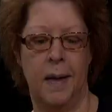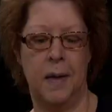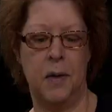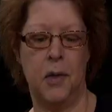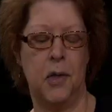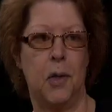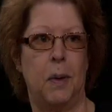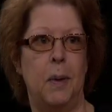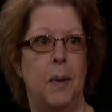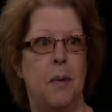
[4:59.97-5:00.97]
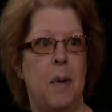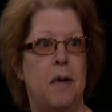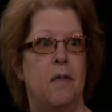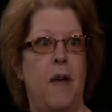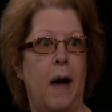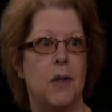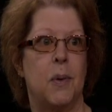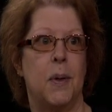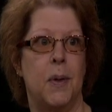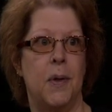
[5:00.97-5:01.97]
an industry with manufacturers
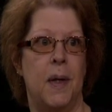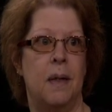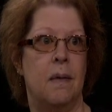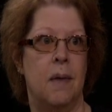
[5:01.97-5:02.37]
yeah. that